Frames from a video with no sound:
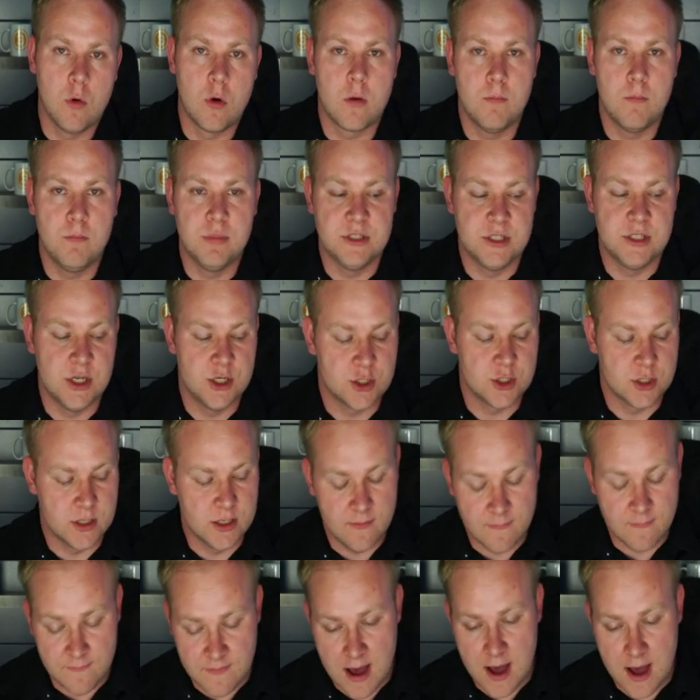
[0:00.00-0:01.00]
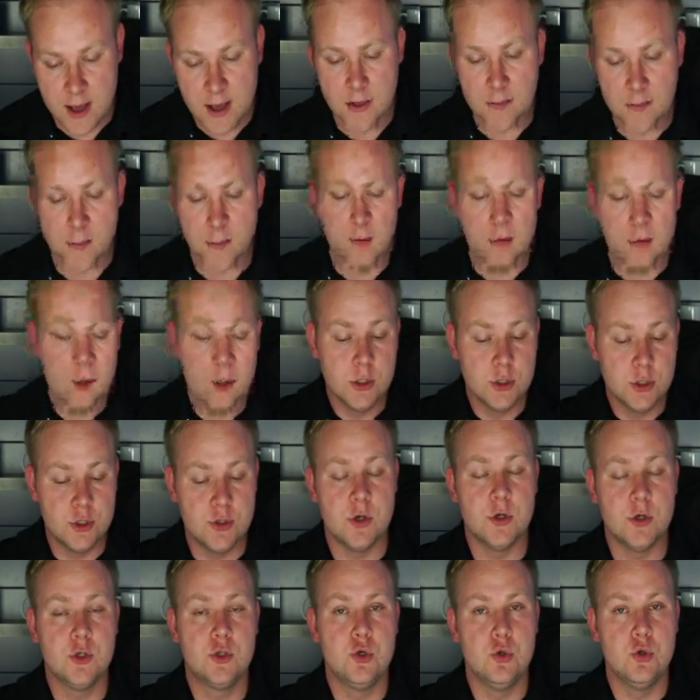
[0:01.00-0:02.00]
potentially valuable to
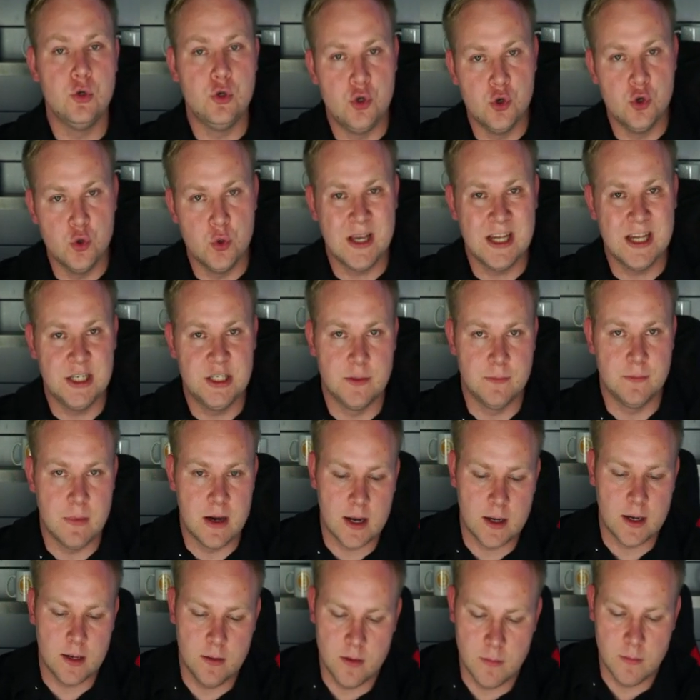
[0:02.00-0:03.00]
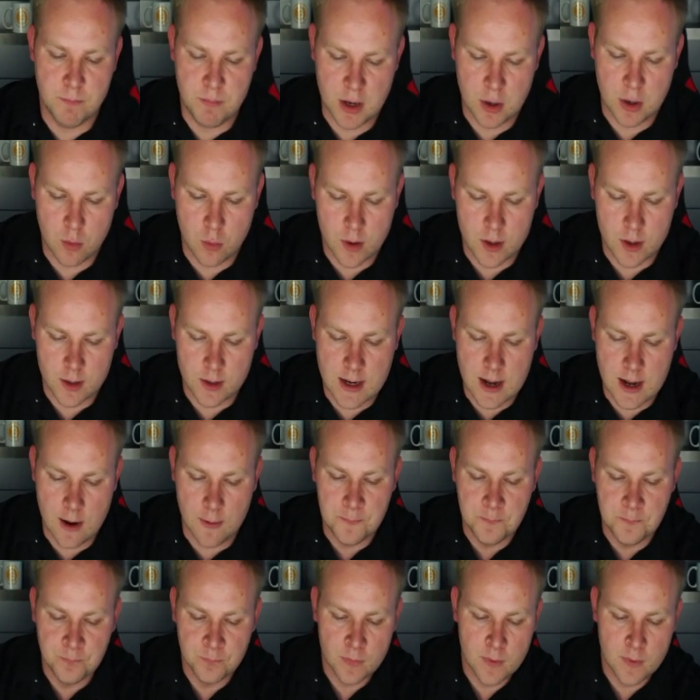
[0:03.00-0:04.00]
those who do get to mine the Bitcoin. Now,
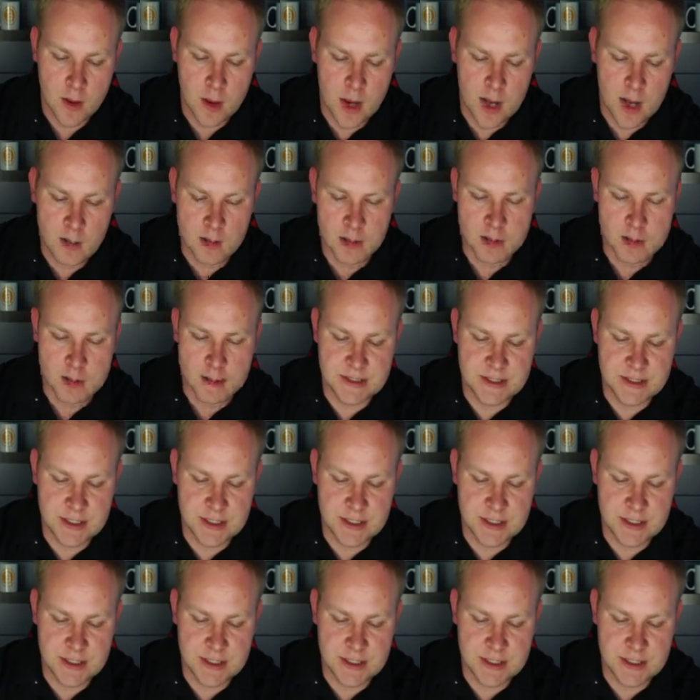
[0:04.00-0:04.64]
as you can see